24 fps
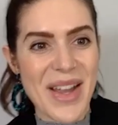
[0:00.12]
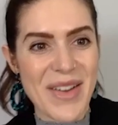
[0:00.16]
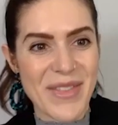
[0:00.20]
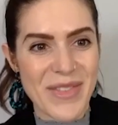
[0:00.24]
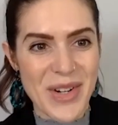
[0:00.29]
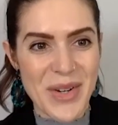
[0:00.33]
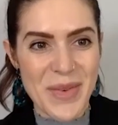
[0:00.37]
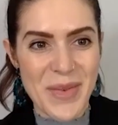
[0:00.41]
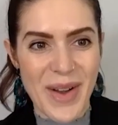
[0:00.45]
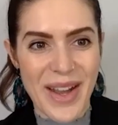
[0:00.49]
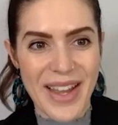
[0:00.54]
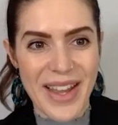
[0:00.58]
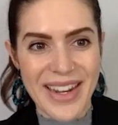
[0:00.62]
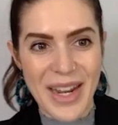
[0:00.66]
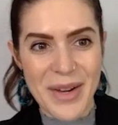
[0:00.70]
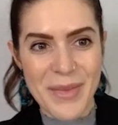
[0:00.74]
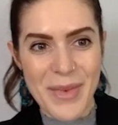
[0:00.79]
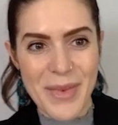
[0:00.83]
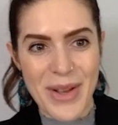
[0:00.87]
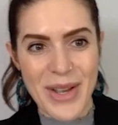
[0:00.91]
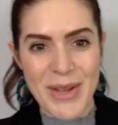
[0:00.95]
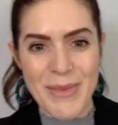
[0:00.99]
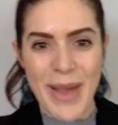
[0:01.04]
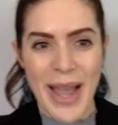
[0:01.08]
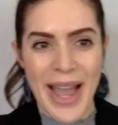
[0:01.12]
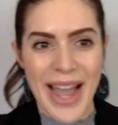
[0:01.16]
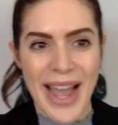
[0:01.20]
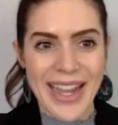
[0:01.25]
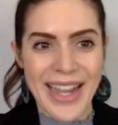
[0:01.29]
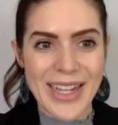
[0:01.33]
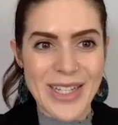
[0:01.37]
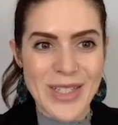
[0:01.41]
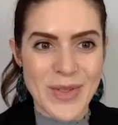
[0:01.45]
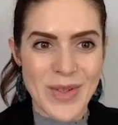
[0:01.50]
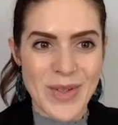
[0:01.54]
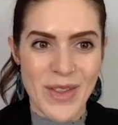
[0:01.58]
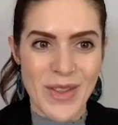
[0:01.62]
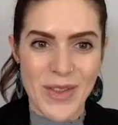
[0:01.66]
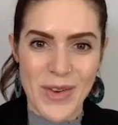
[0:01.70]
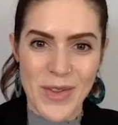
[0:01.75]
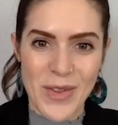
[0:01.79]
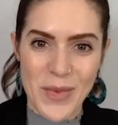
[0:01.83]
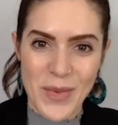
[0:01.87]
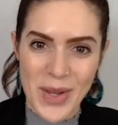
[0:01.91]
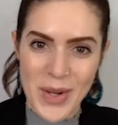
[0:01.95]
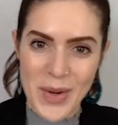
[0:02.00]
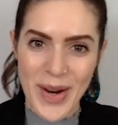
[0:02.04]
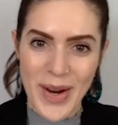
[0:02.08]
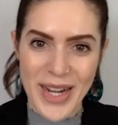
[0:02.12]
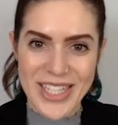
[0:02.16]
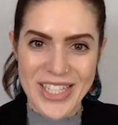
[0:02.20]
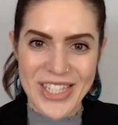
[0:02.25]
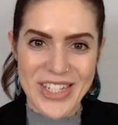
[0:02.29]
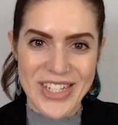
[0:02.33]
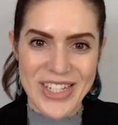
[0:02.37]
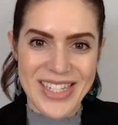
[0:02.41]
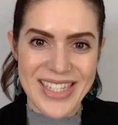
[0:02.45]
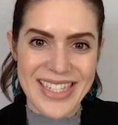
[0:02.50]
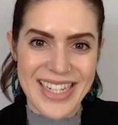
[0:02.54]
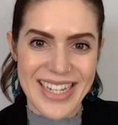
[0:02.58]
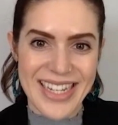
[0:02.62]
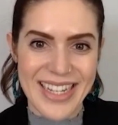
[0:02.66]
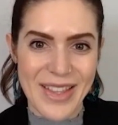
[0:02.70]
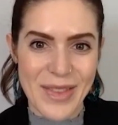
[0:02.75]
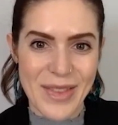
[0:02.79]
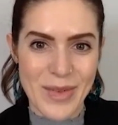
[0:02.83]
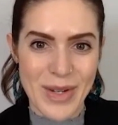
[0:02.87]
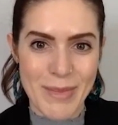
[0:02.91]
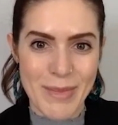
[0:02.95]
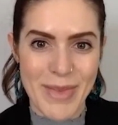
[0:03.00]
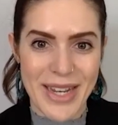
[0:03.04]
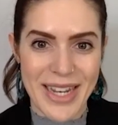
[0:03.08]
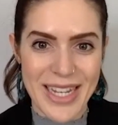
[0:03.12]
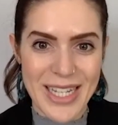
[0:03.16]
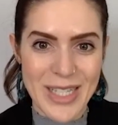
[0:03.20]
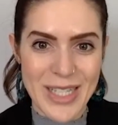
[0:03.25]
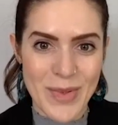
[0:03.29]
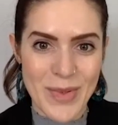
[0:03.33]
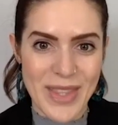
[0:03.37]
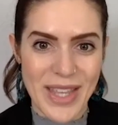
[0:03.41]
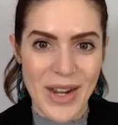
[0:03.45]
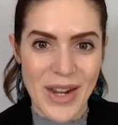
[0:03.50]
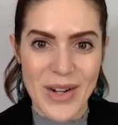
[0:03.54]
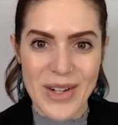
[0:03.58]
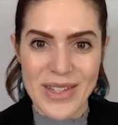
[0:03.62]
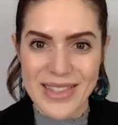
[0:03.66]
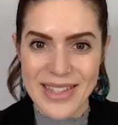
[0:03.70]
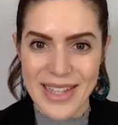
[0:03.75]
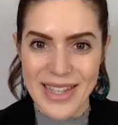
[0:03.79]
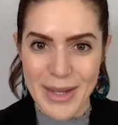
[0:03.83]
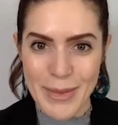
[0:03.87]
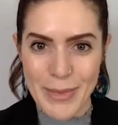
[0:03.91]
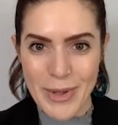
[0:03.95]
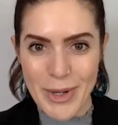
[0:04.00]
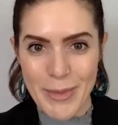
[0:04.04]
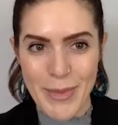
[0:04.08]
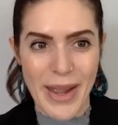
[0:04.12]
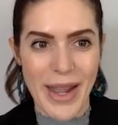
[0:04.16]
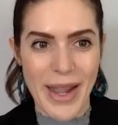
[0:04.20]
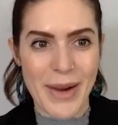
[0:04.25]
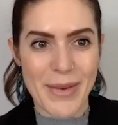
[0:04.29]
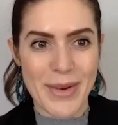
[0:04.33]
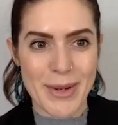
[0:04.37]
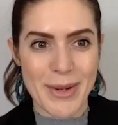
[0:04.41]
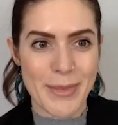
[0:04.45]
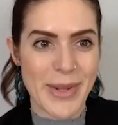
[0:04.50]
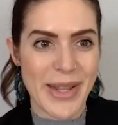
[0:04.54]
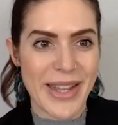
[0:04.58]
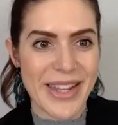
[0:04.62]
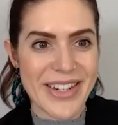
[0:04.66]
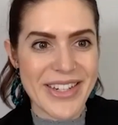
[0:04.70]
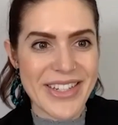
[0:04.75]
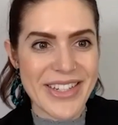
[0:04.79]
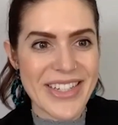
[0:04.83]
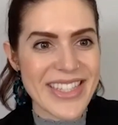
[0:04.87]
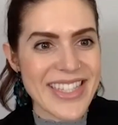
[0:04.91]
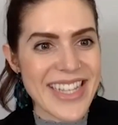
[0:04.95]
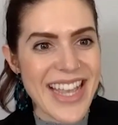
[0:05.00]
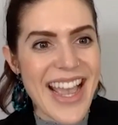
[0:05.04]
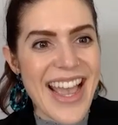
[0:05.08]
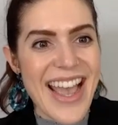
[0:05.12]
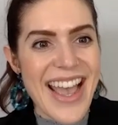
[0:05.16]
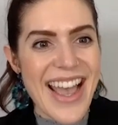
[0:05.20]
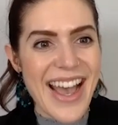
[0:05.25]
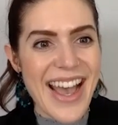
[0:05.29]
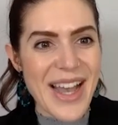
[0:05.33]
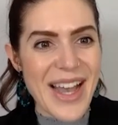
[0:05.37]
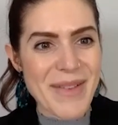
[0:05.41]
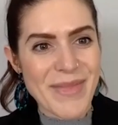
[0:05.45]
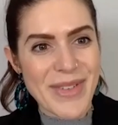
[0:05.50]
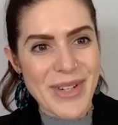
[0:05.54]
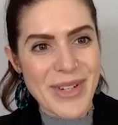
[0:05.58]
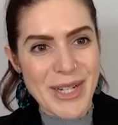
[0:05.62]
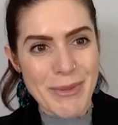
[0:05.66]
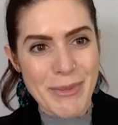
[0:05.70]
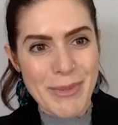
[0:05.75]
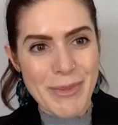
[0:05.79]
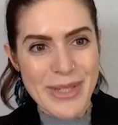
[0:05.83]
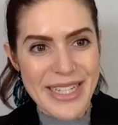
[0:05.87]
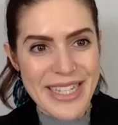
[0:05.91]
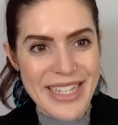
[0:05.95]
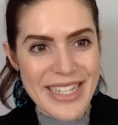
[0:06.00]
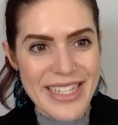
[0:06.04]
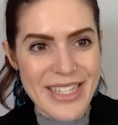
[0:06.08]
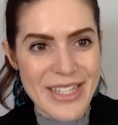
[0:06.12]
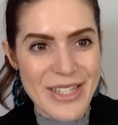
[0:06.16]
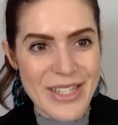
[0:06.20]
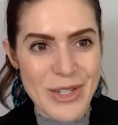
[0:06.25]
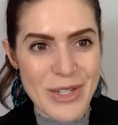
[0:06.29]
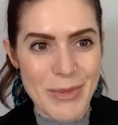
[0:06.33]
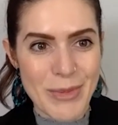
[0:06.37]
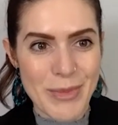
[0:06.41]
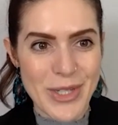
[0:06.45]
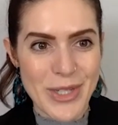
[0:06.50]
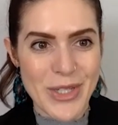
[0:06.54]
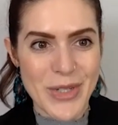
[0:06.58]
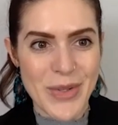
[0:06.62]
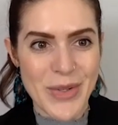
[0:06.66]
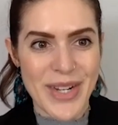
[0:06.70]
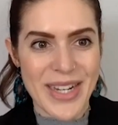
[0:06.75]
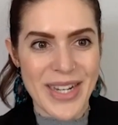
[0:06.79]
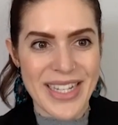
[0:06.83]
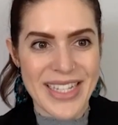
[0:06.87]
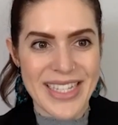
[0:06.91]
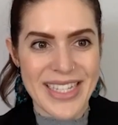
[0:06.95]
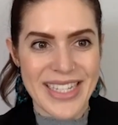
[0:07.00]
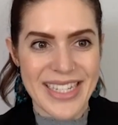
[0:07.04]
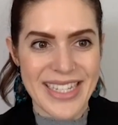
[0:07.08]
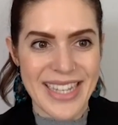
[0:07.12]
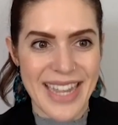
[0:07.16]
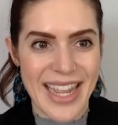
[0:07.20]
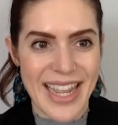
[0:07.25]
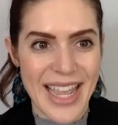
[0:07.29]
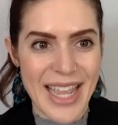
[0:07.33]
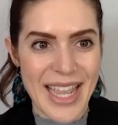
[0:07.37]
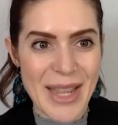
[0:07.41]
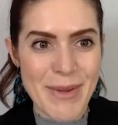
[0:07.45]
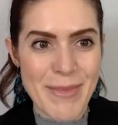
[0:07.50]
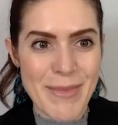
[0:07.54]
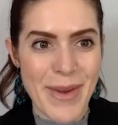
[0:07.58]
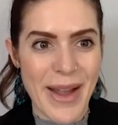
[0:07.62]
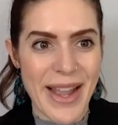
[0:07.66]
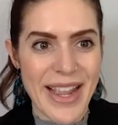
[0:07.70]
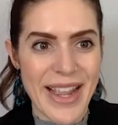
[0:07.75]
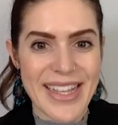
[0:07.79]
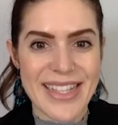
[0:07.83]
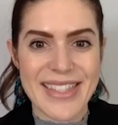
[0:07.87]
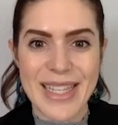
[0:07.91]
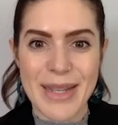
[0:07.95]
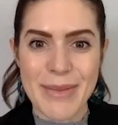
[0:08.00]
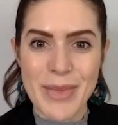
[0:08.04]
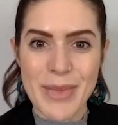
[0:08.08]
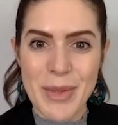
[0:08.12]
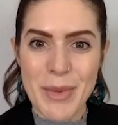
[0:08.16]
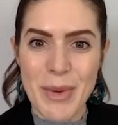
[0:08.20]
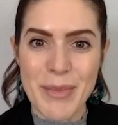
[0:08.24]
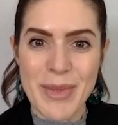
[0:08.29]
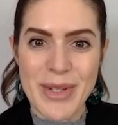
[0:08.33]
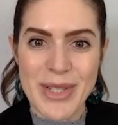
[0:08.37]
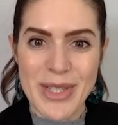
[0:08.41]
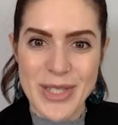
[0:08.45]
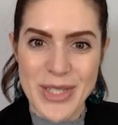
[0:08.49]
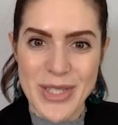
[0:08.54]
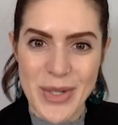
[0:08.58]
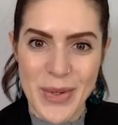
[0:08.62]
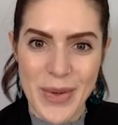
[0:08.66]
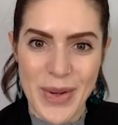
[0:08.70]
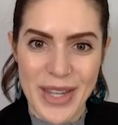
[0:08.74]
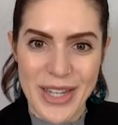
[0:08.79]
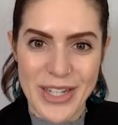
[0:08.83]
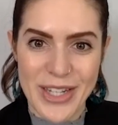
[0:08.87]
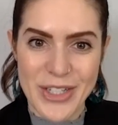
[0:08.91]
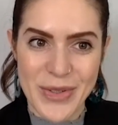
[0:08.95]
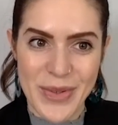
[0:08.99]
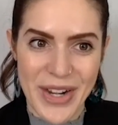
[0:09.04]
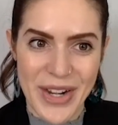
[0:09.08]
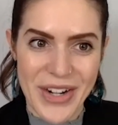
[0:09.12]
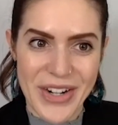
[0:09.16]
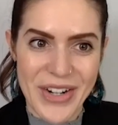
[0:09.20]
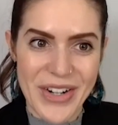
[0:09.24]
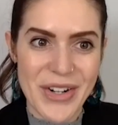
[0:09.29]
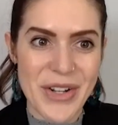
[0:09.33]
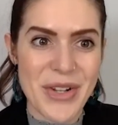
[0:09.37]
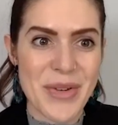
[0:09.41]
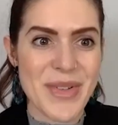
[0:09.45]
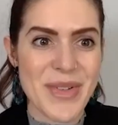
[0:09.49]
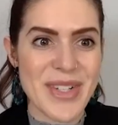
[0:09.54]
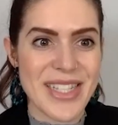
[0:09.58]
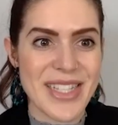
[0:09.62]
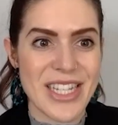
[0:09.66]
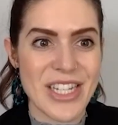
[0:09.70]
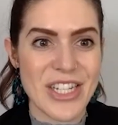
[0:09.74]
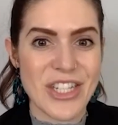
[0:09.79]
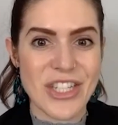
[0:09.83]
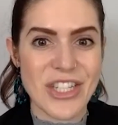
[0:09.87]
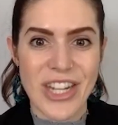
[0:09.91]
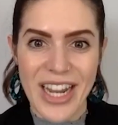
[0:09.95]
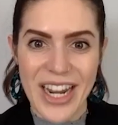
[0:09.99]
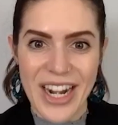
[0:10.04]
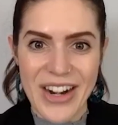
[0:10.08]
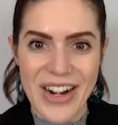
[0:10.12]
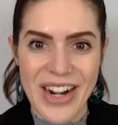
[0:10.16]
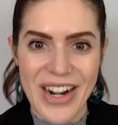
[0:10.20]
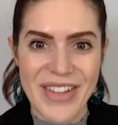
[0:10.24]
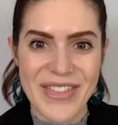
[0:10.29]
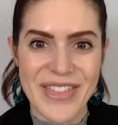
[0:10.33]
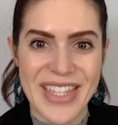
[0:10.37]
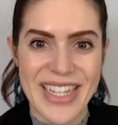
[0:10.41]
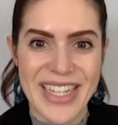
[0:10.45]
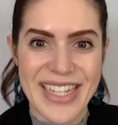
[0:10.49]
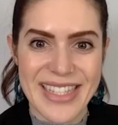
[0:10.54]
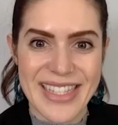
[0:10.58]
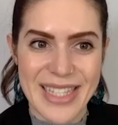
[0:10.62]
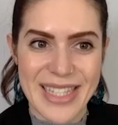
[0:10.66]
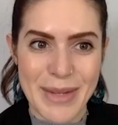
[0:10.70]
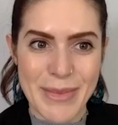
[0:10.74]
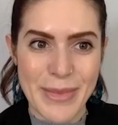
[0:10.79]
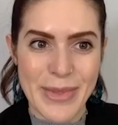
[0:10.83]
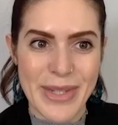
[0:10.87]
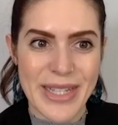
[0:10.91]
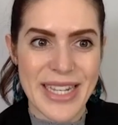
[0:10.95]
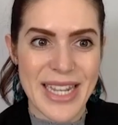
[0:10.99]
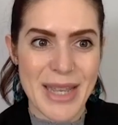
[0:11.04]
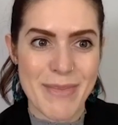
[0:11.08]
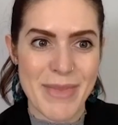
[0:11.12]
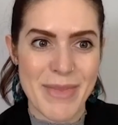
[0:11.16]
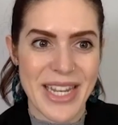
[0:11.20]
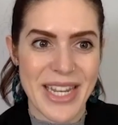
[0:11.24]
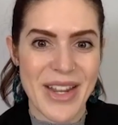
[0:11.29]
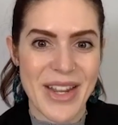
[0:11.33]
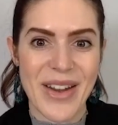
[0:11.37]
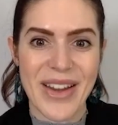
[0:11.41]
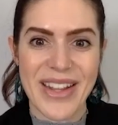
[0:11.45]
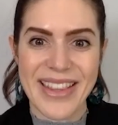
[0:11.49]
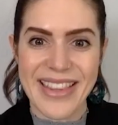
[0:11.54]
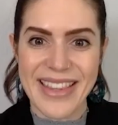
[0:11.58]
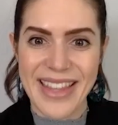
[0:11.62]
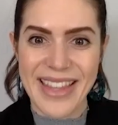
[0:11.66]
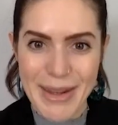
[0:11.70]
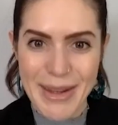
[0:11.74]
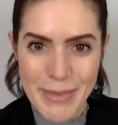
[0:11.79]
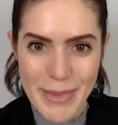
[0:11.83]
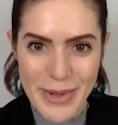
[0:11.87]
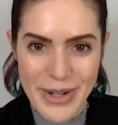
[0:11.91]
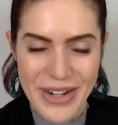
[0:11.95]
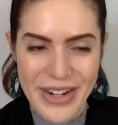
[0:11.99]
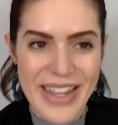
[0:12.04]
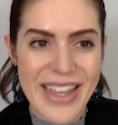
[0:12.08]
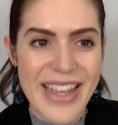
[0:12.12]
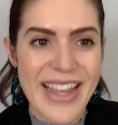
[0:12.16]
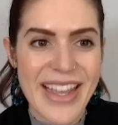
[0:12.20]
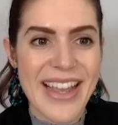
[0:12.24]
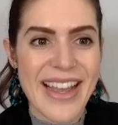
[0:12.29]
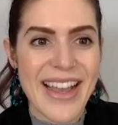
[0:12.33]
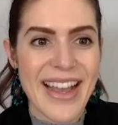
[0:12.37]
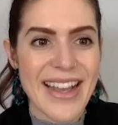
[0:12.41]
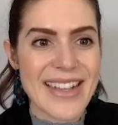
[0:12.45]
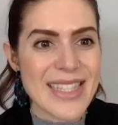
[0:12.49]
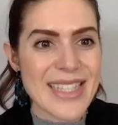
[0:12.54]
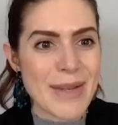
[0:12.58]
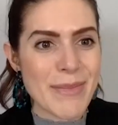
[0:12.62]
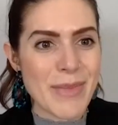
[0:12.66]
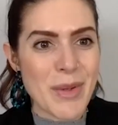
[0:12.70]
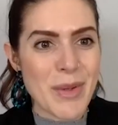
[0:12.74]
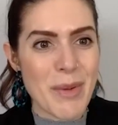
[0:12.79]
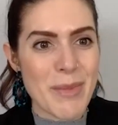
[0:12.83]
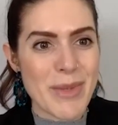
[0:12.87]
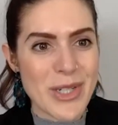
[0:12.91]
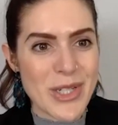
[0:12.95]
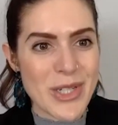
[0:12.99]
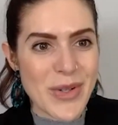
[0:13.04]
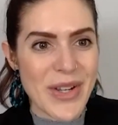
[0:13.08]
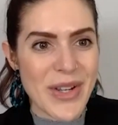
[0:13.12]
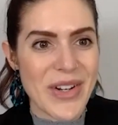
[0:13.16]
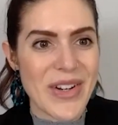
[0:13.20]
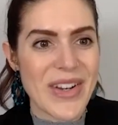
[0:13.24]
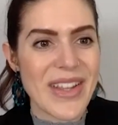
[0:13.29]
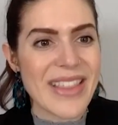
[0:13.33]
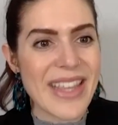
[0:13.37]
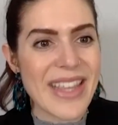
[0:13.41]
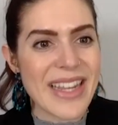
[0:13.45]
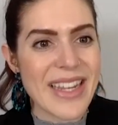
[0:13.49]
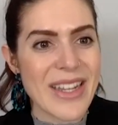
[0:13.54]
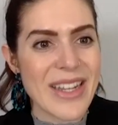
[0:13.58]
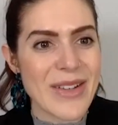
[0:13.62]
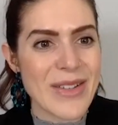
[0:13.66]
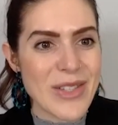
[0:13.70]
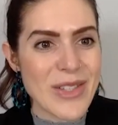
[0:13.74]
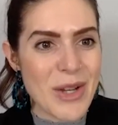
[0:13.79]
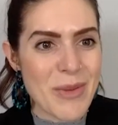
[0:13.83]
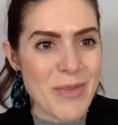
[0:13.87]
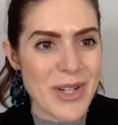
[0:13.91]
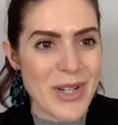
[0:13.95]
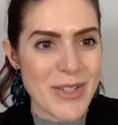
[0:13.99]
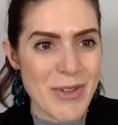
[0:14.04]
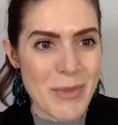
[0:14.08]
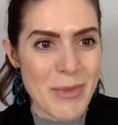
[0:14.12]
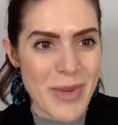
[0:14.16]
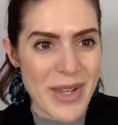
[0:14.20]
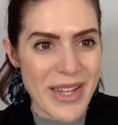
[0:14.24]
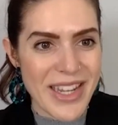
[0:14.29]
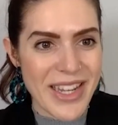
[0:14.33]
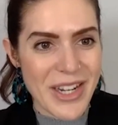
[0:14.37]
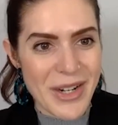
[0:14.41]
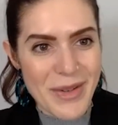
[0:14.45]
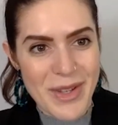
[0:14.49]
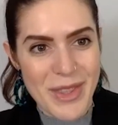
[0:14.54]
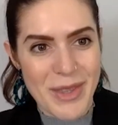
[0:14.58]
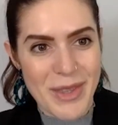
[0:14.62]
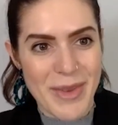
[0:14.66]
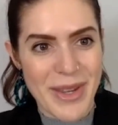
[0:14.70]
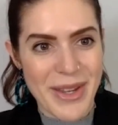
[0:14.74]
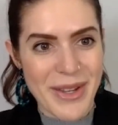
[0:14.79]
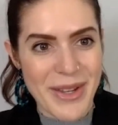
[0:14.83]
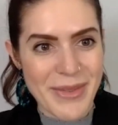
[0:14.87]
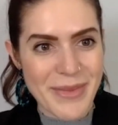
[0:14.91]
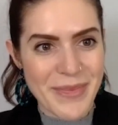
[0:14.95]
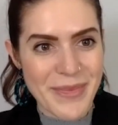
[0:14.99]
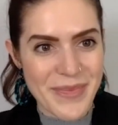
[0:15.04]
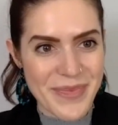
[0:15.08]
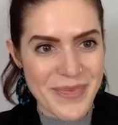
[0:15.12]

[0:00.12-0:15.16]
everyone, and welcome back to another Three Questions in 3 Minutes with our Labor Power Players. I'm very pleased to be joined today by Assemblywoman Latoya Joyner, who is the chair of the Assembly Committee on Labor. Assemblywoman Joyner, thank you so much for being here with me.